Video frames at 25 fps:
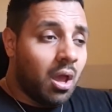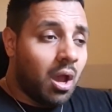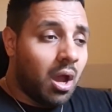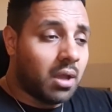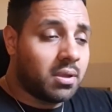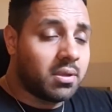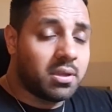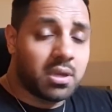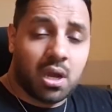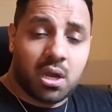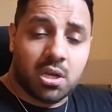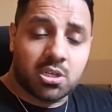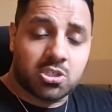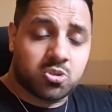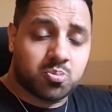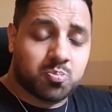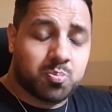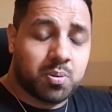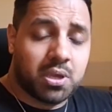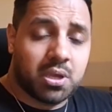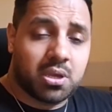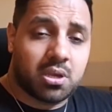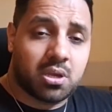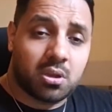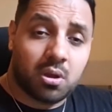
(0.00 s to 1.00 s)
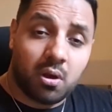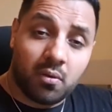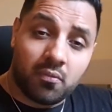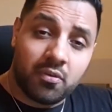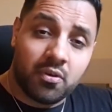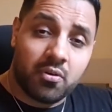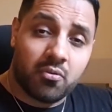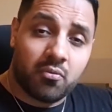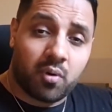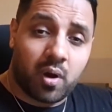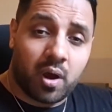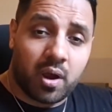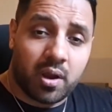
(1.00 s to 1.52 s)
And yeah, speaking of
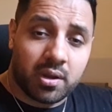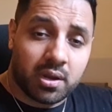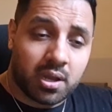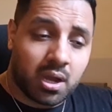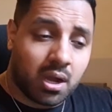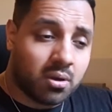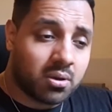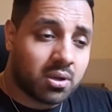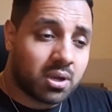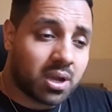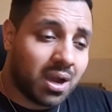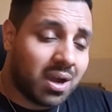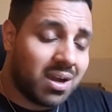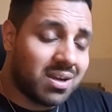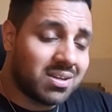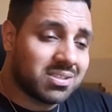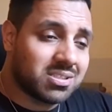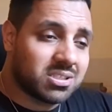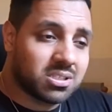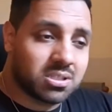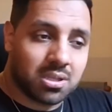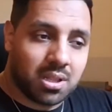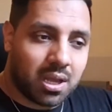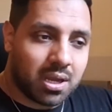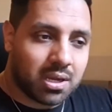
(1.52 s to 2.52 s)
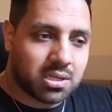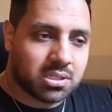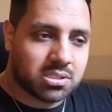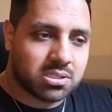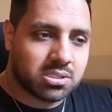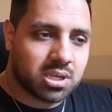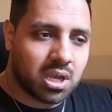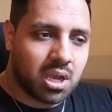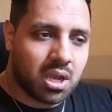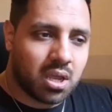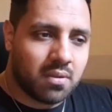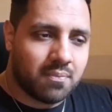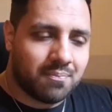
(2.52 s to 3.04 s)
it right now, guys, like I
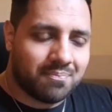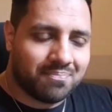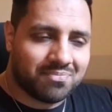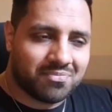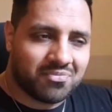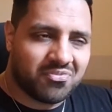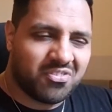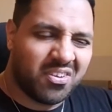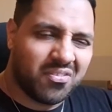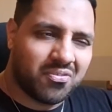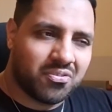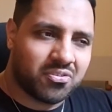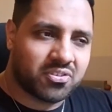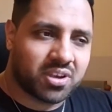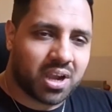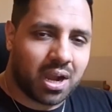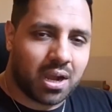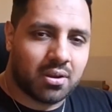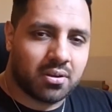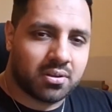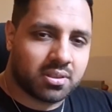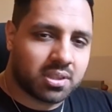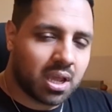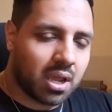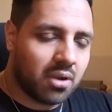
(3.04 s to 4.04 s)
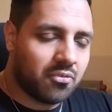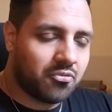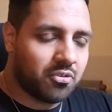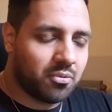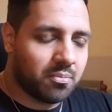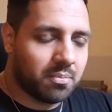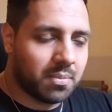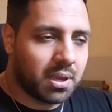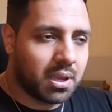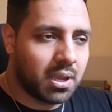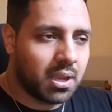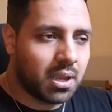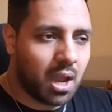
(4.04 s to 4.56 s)
said, FIFA's kind of dead for
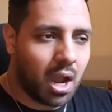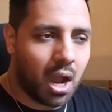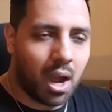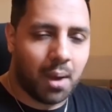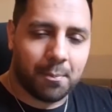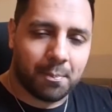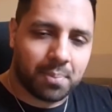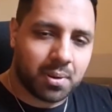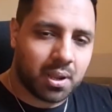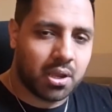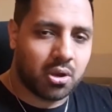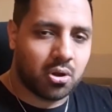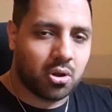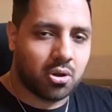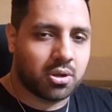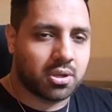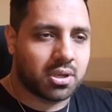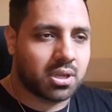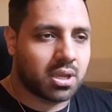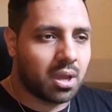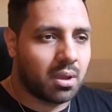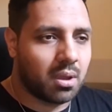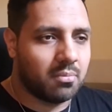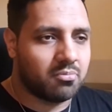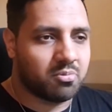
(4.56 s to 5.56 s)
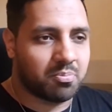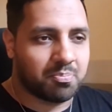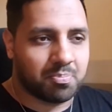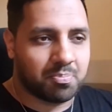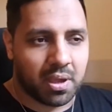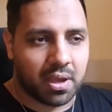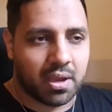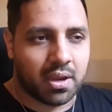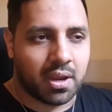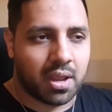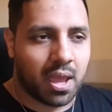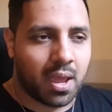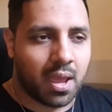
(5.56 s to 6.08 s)
me. I'm playing other games,
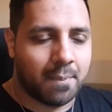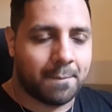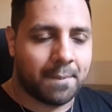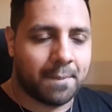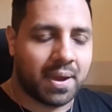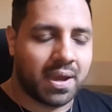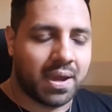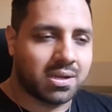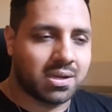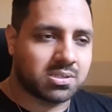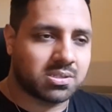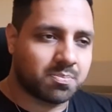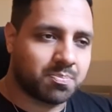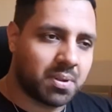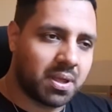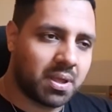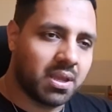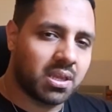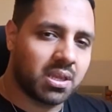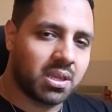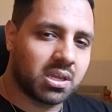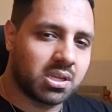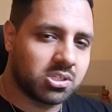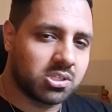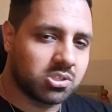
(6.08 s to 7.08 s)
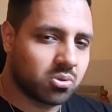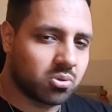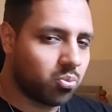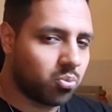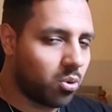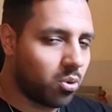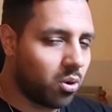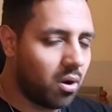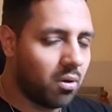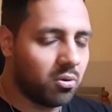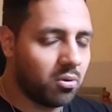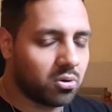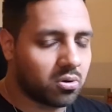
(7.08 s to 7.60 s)
playing Apex and playing Gears of
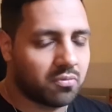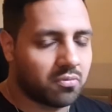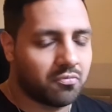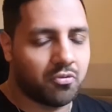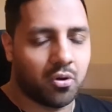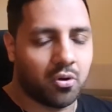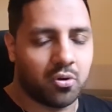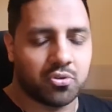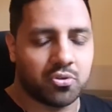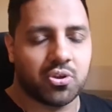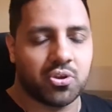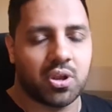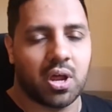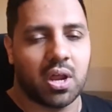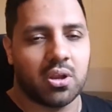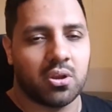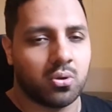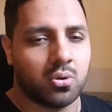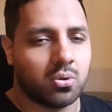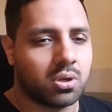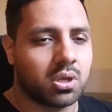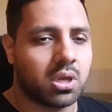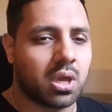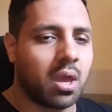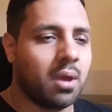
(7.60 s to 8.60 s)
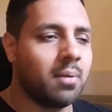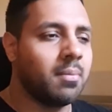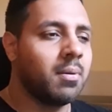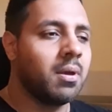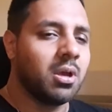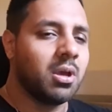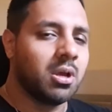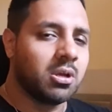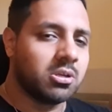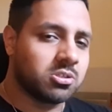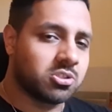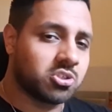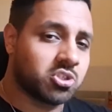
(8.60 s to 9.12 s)
War. Looking forward to that new game.
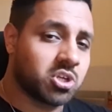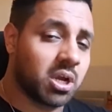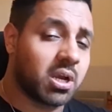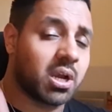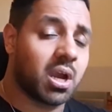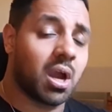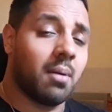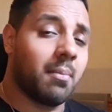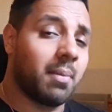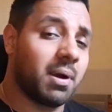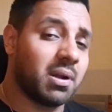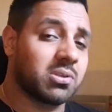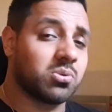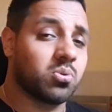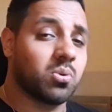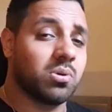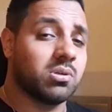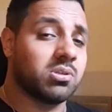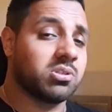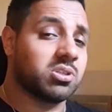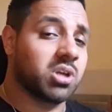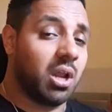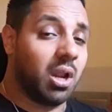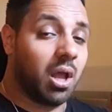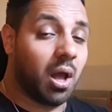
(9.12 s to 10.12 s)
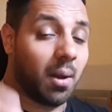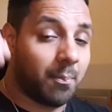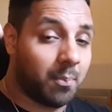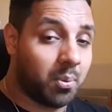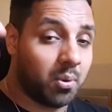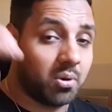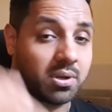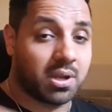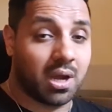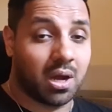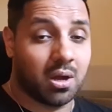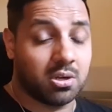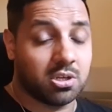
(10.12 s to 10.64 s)
So check out my Twitch channel. I'll
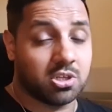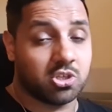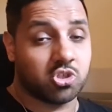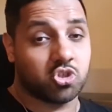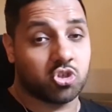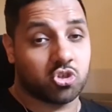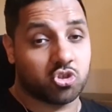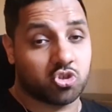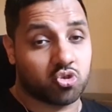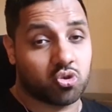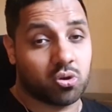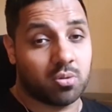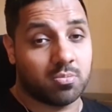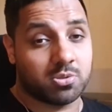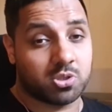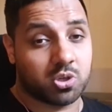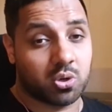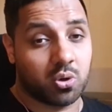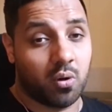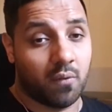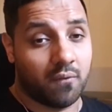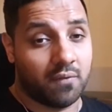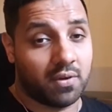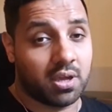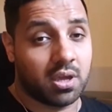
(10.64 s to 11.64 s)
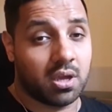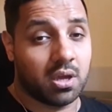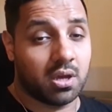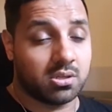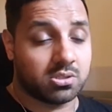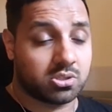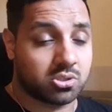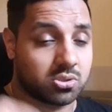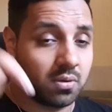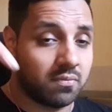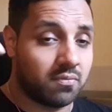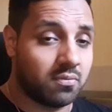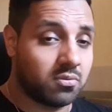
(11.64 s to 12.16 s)
put down the description over here.
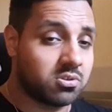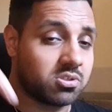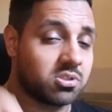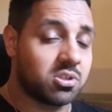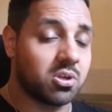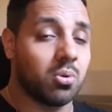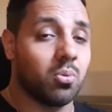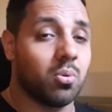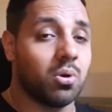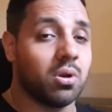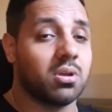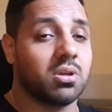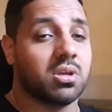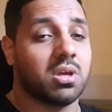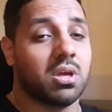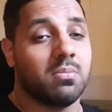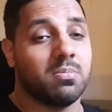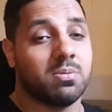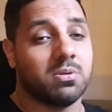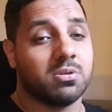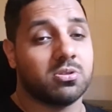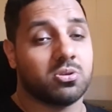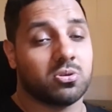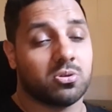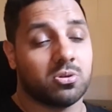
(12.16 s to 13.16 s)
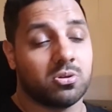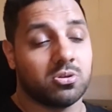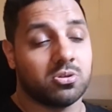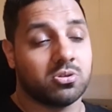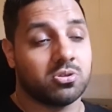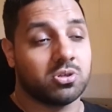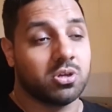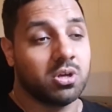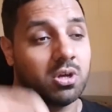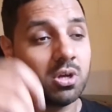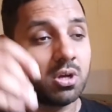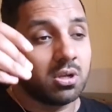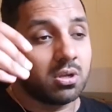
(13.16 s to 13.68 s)
So if you still want to keep in
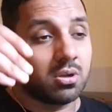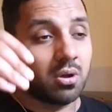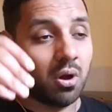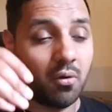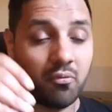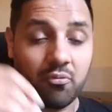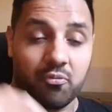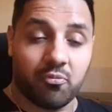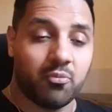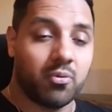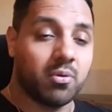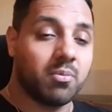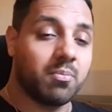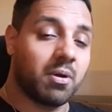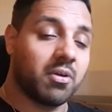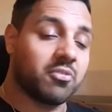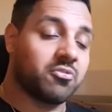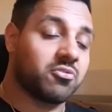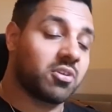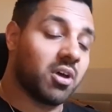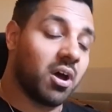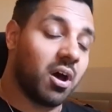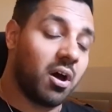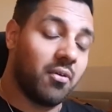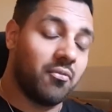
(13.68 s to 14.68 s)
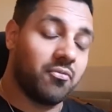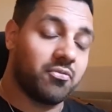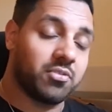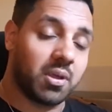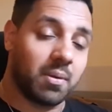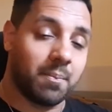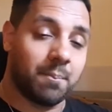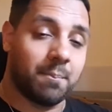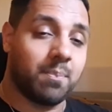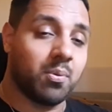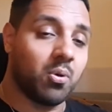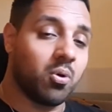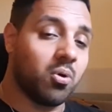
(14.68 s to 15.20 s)
touch with myself,
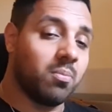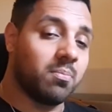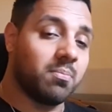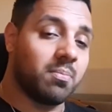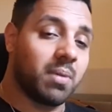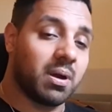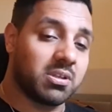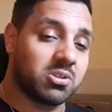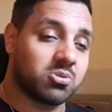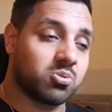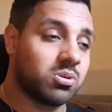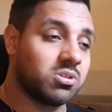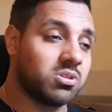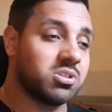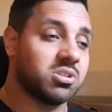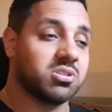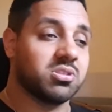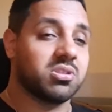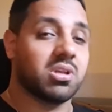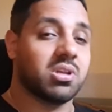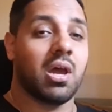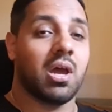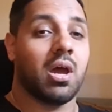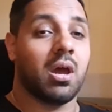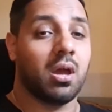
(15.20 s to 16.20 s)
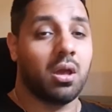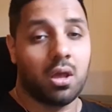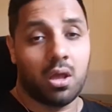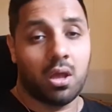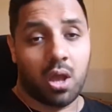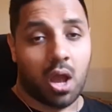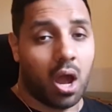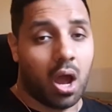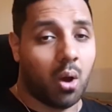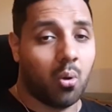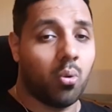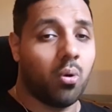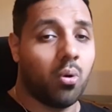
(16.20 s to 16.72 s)
then boom, my Twitch is there.
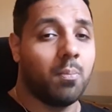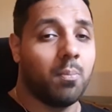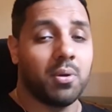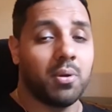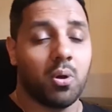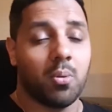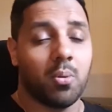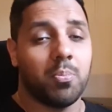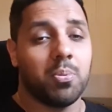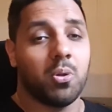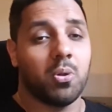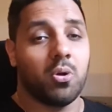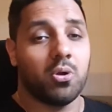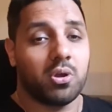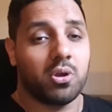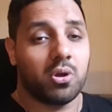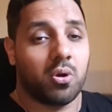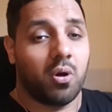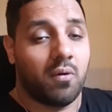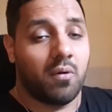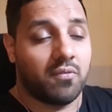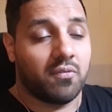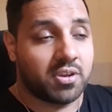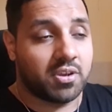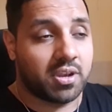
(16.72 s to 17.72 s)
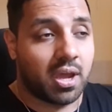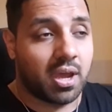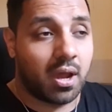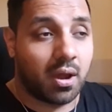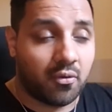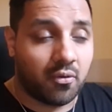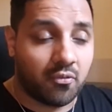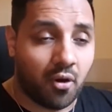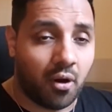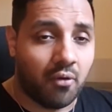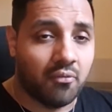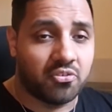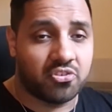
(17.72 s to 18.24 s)
I will be uploading over there.
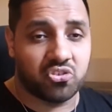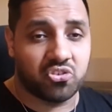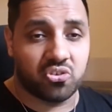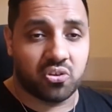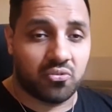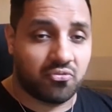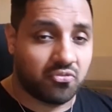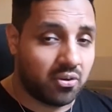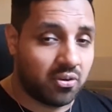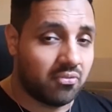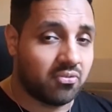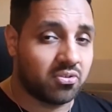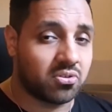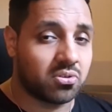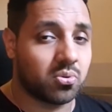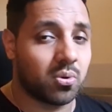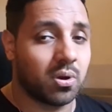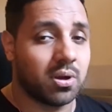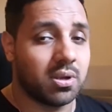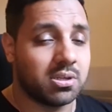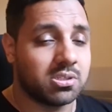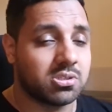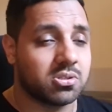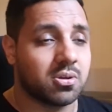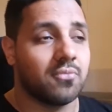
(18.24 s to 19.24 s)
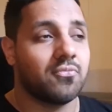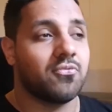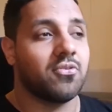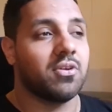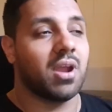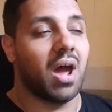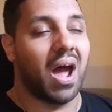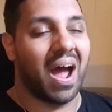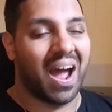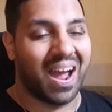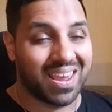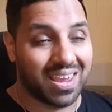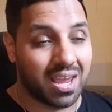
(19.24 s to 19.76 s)
Obviously, FIFA 20 is something
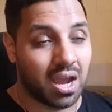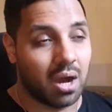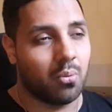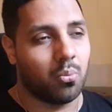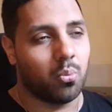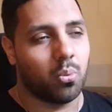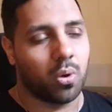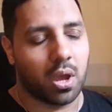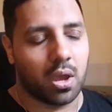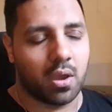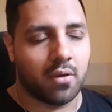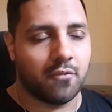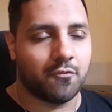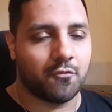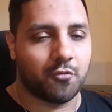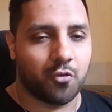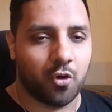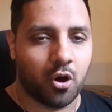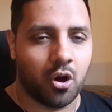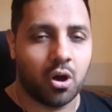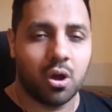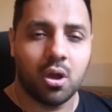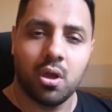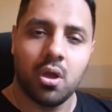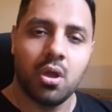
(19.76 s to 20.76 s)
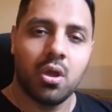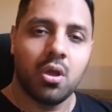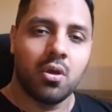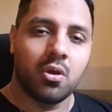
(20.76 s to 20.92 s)
I am waiting for.